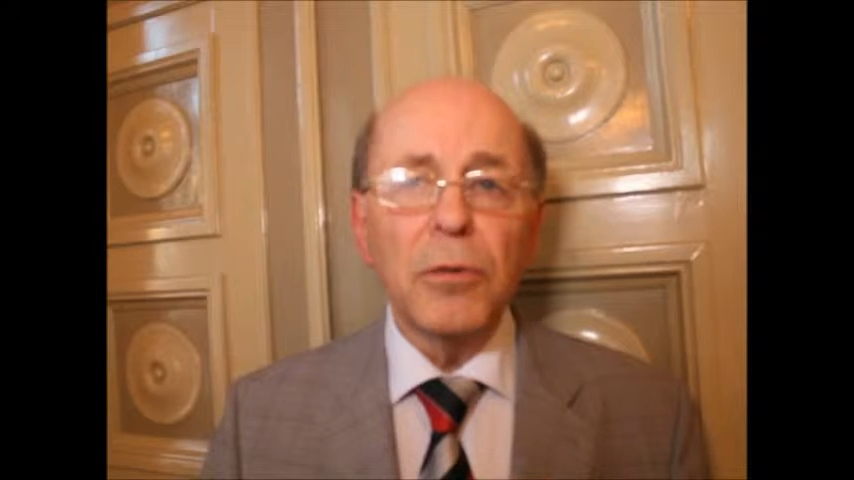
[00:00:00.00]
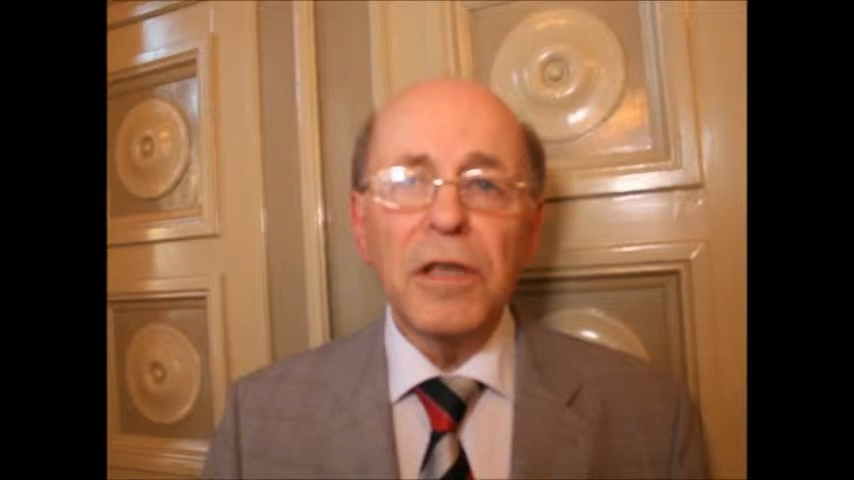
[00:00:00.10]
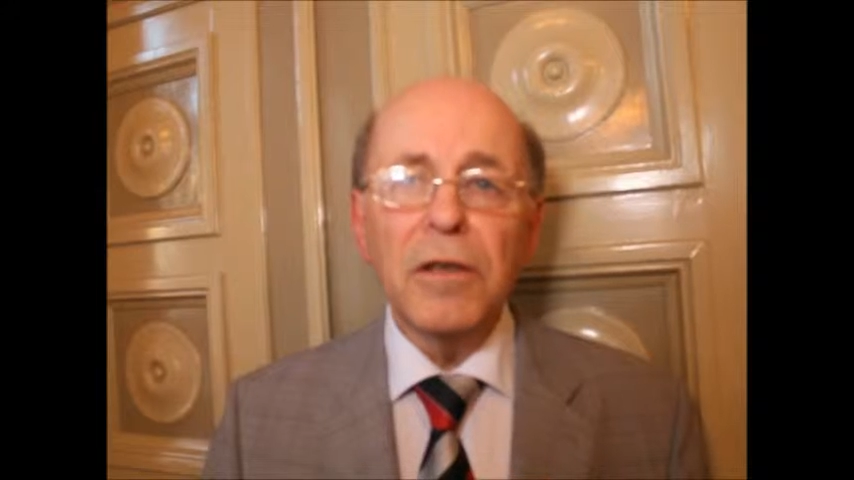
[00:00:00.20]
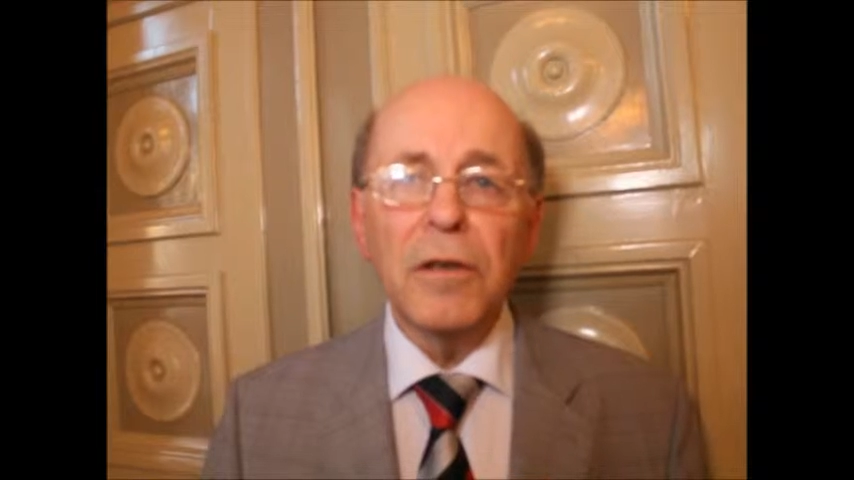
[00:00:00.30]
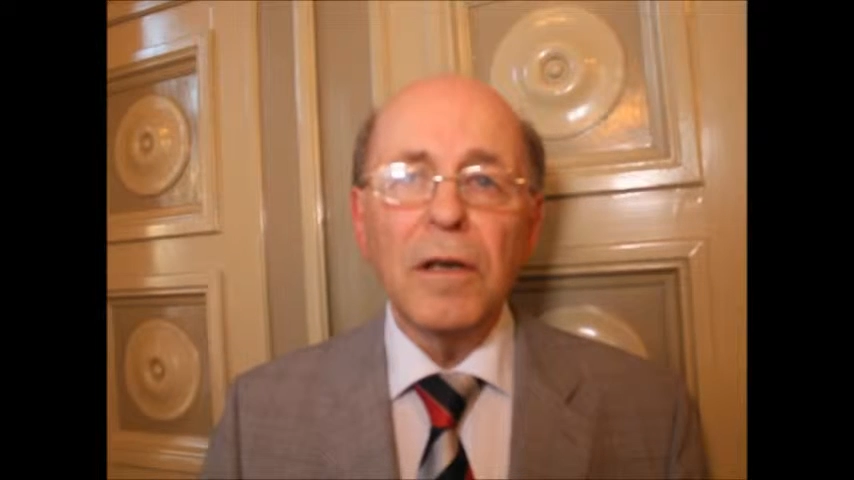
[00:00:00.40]

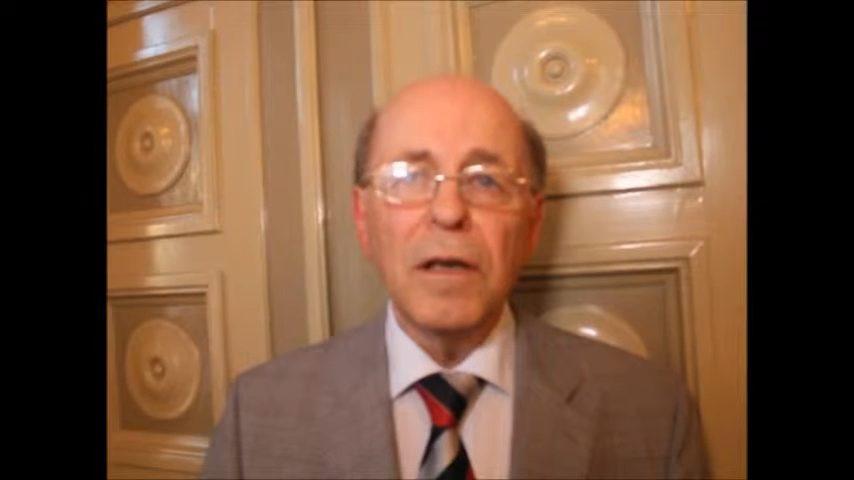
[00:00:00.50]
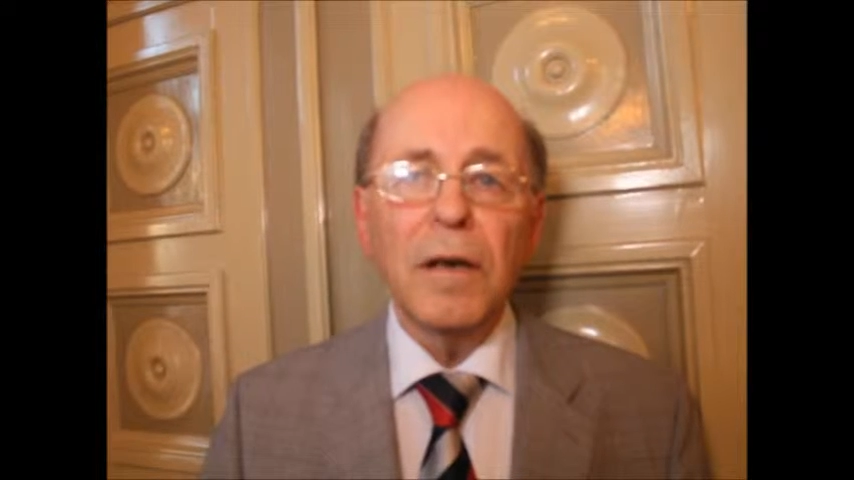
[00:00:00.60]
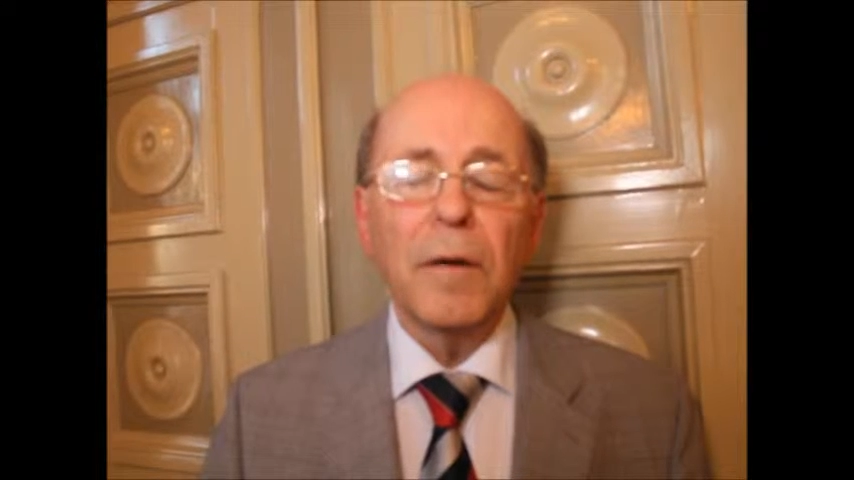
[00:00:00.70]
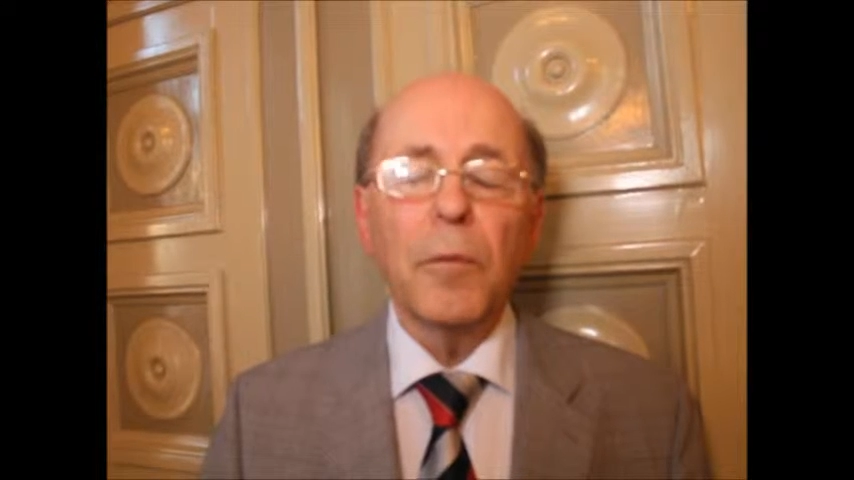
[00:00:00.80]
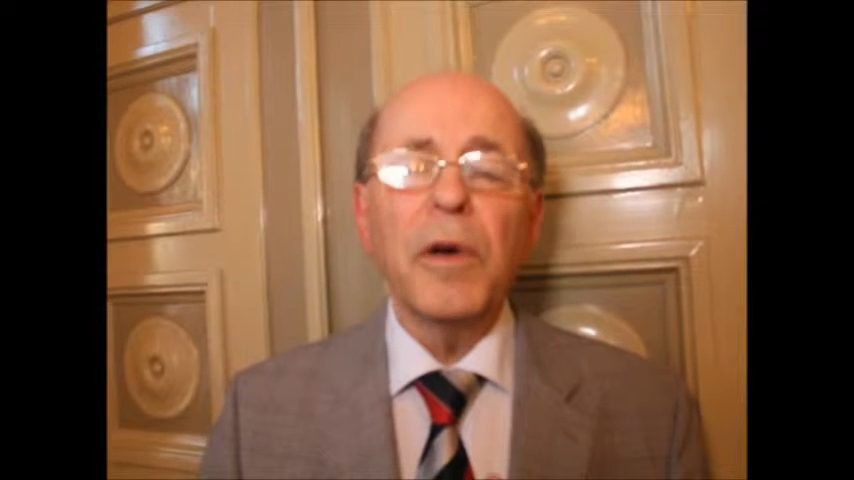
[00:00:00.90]
Union,
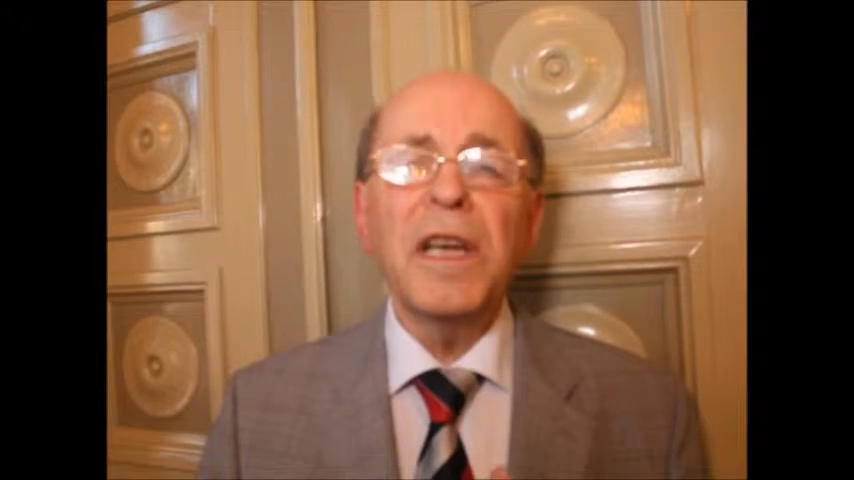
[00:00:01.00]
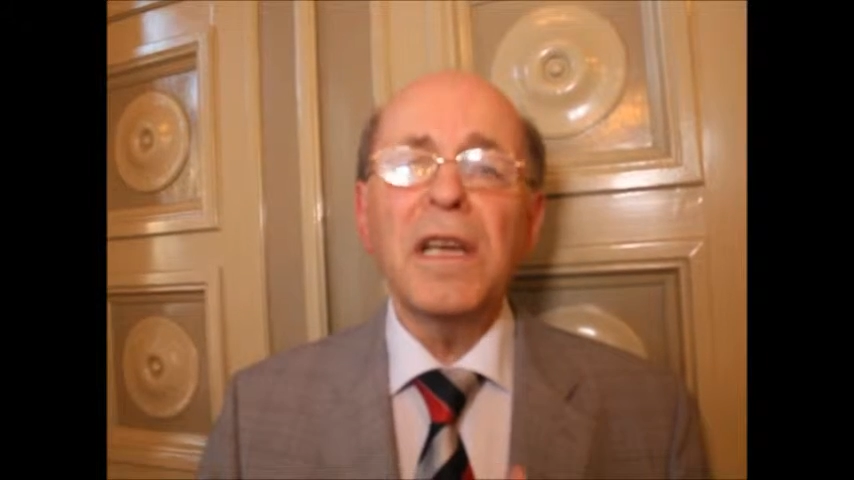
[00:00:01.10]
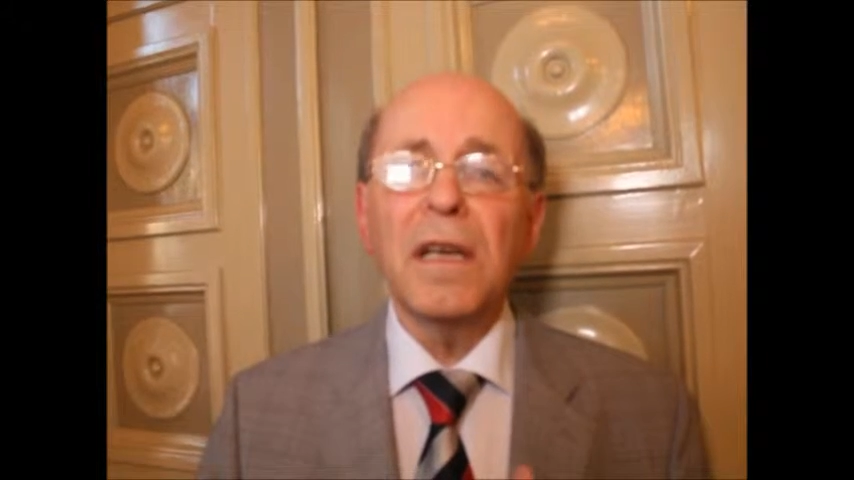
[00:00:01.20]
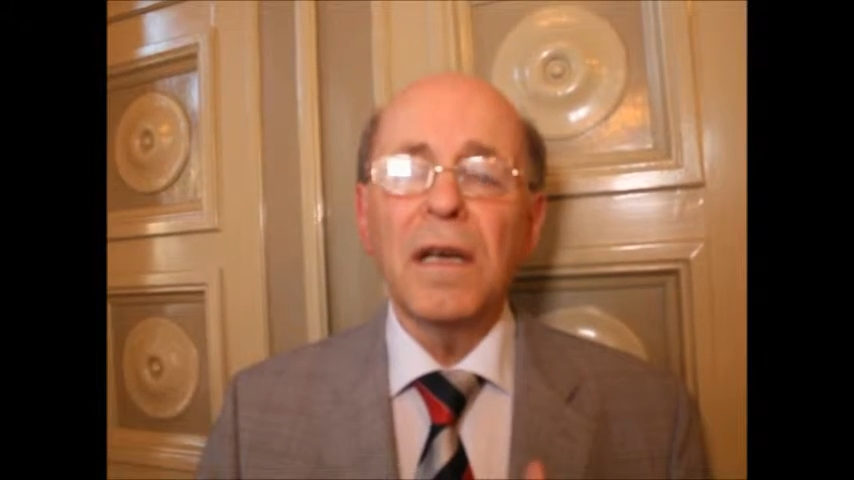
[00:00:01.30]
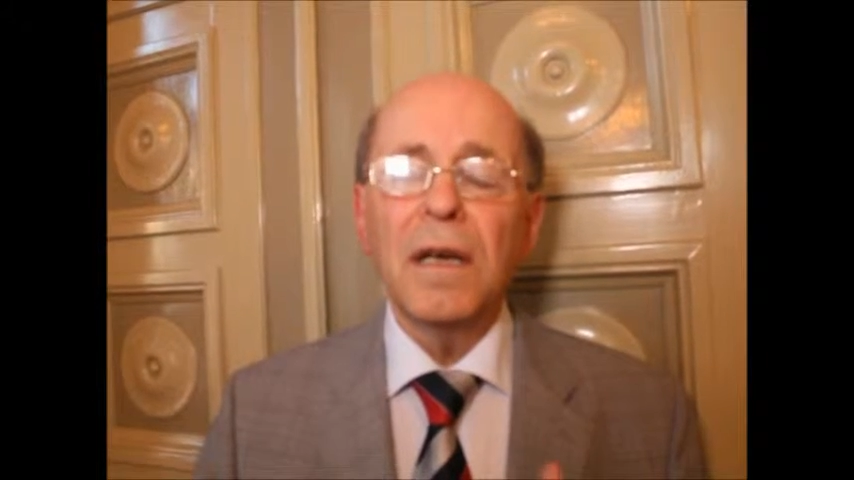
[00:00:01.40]

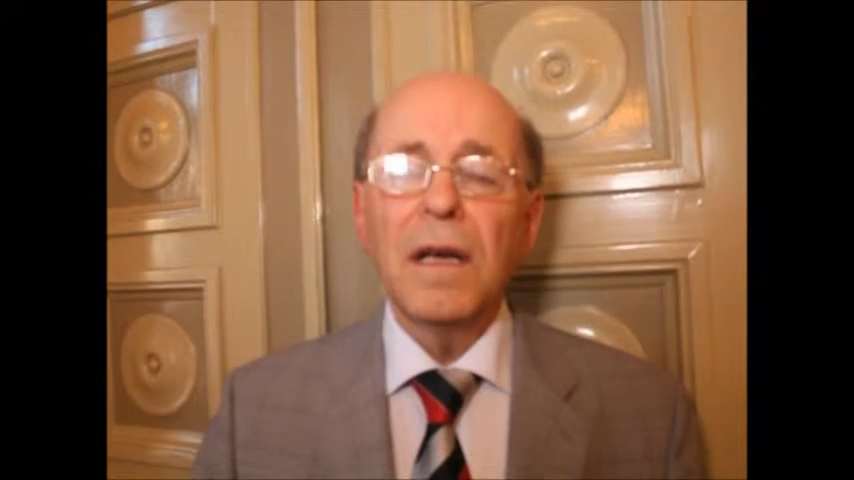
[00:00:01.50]
we